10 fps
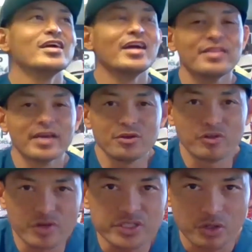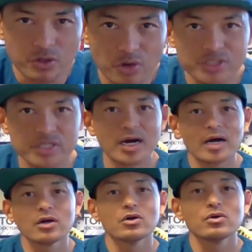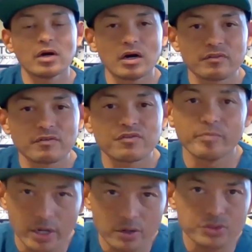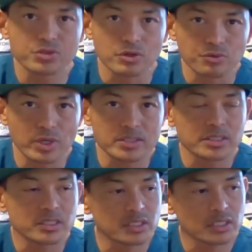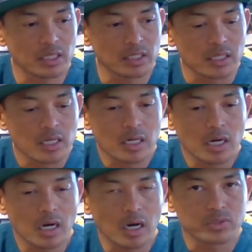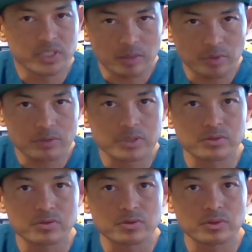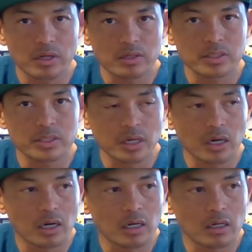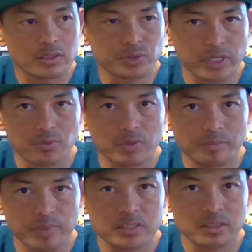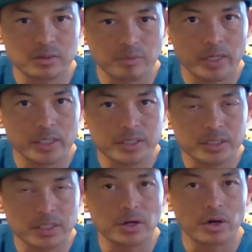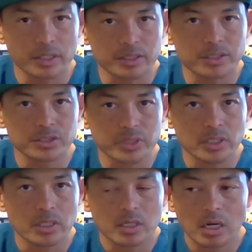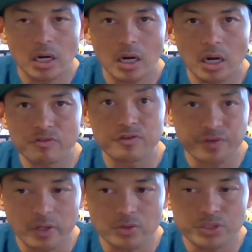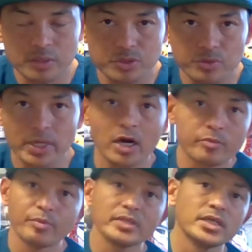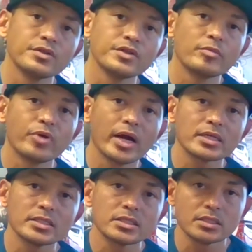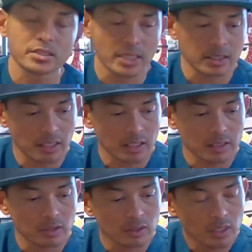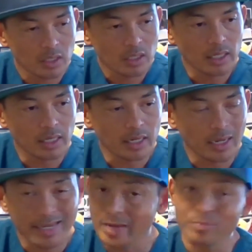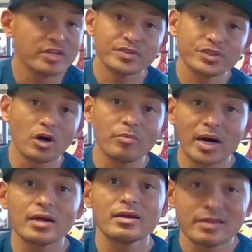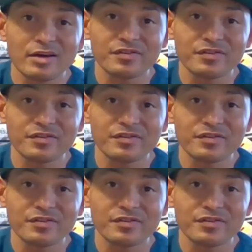And then University of Illinois Chicago wow. medical school and residency, then uh, was able to luckily uh, train with the best and the brightest in our industry uh, for fellowship. So now I'm in my 10th year practice in San Diego, and I can't believe it's gone by that